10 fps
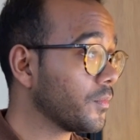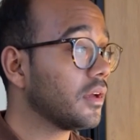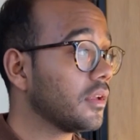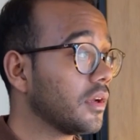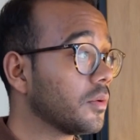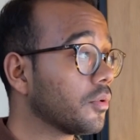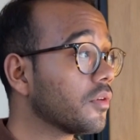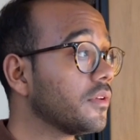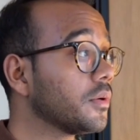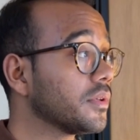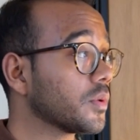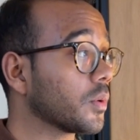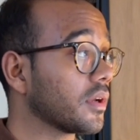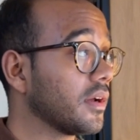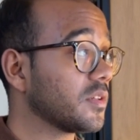Now the board view is
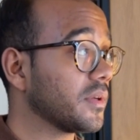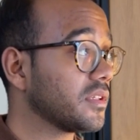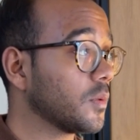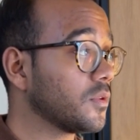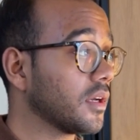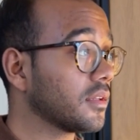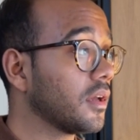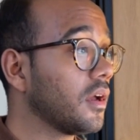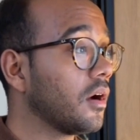organized by subject.